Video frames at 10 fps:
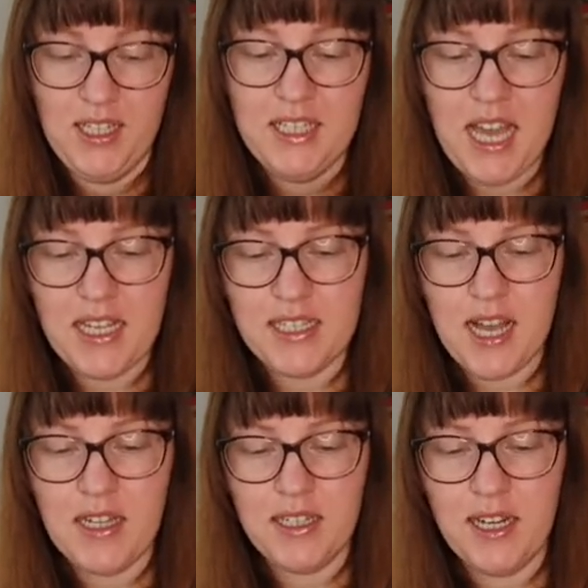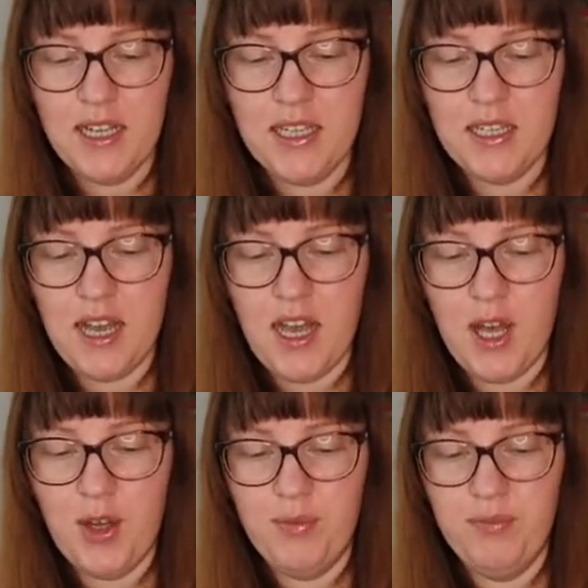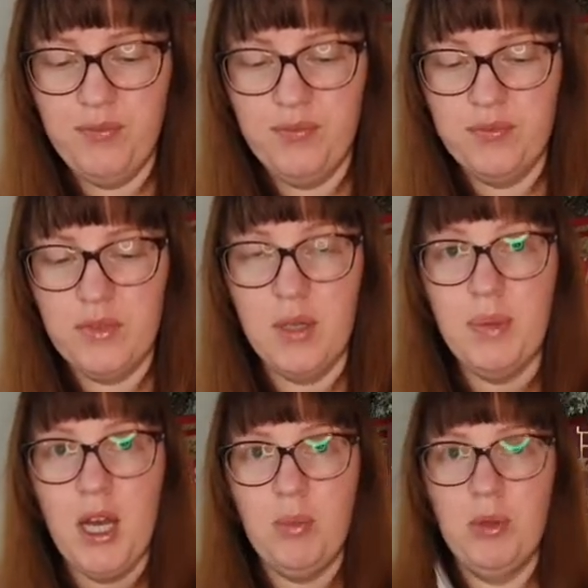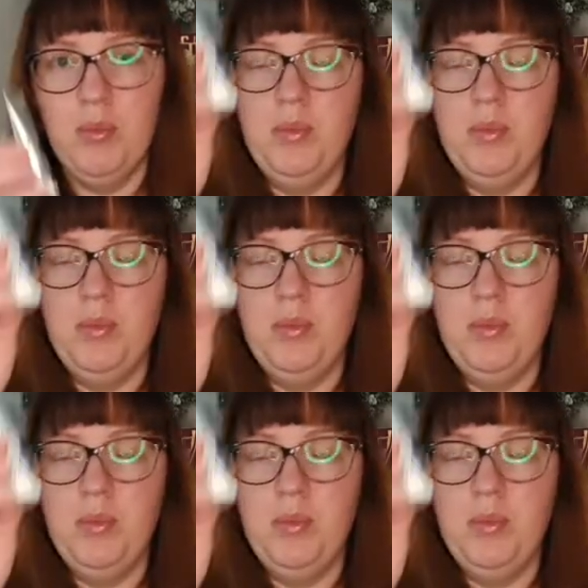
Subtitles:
Yeah, it's kind of like a purple